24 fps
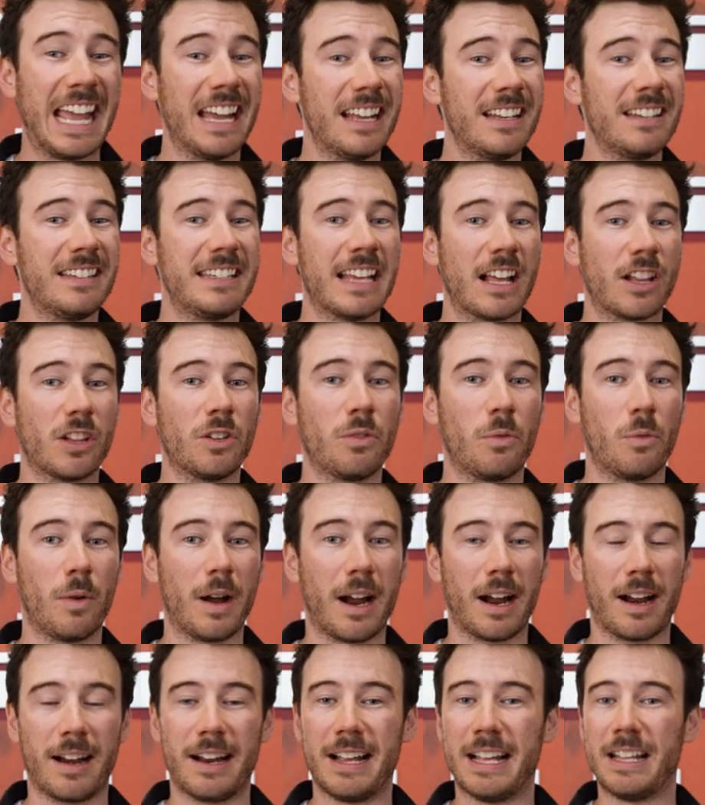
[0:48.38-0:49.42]
and
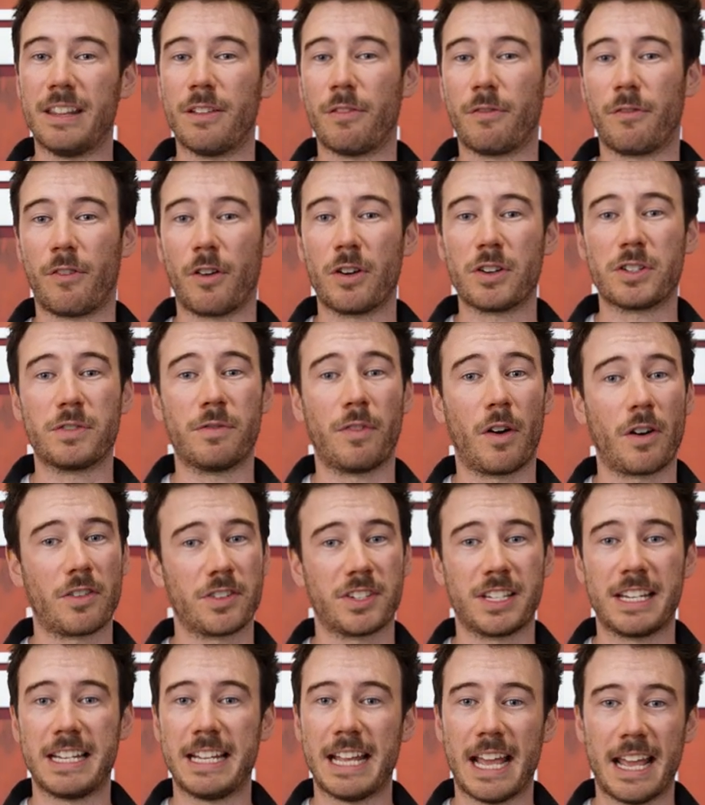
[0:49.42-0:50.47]
Delaware in the first
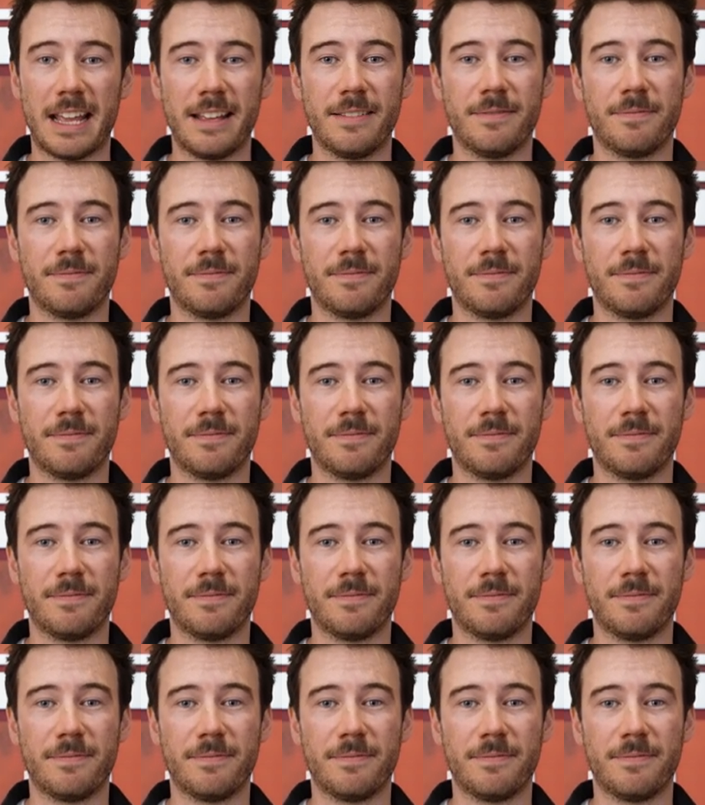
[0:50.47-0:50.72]
varsity eight.